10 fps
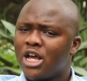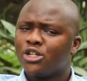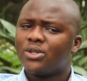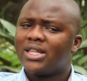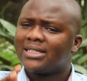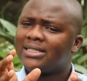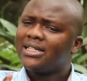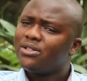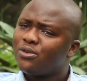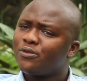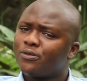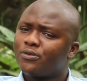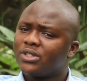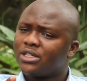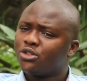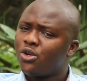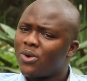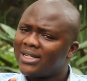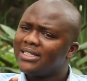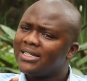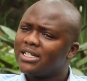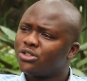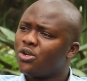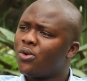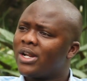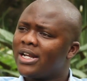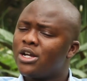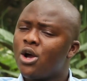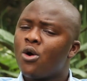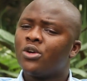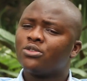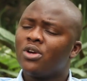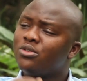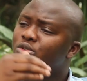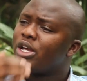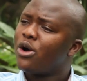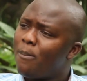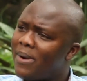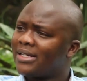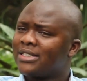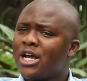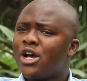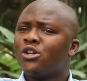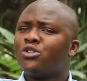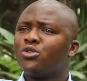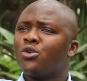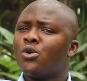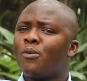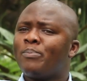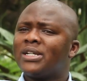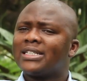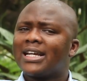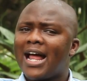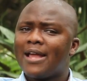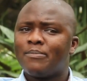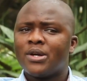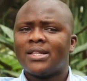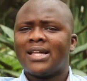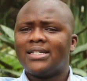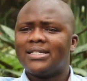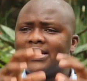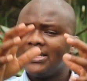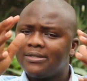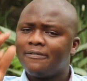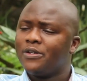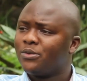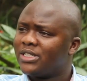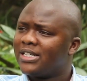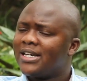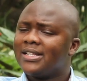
So the state of the soil, what's in the soil already, is going to help us to prescribe that this field,